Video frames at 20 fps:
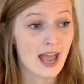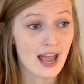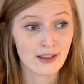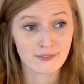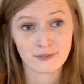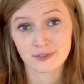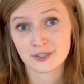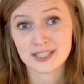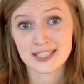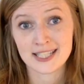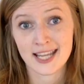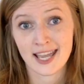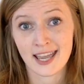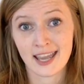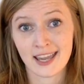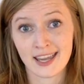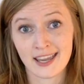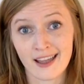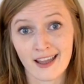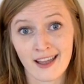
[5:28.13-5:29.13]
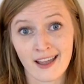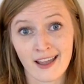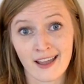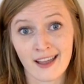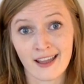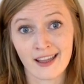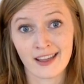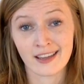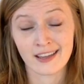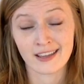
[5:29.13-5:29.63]
everyday
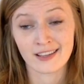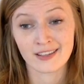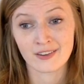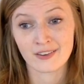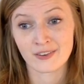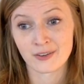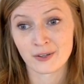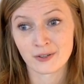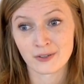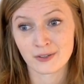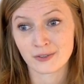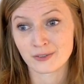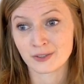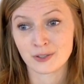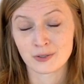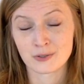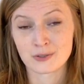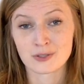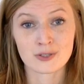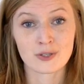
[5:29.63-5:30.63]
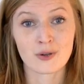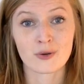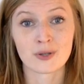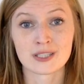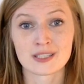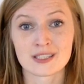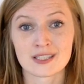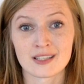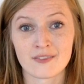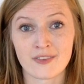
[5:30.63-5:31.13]
uh, or, you know, just
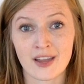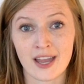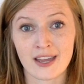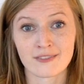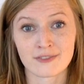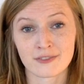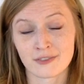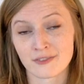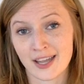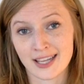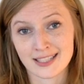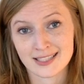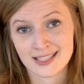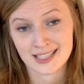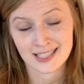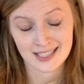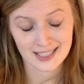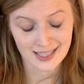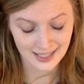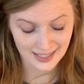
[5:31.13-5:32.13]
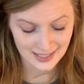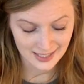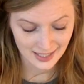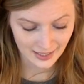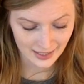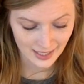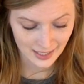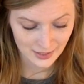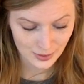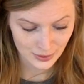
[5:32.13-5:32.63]
going to the vet for vaccines and and things
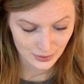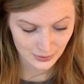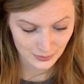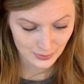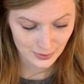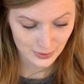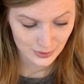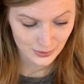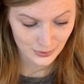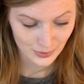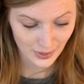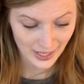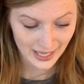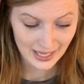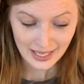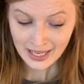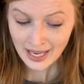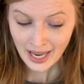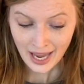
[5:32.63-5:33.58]
like that too, which is great.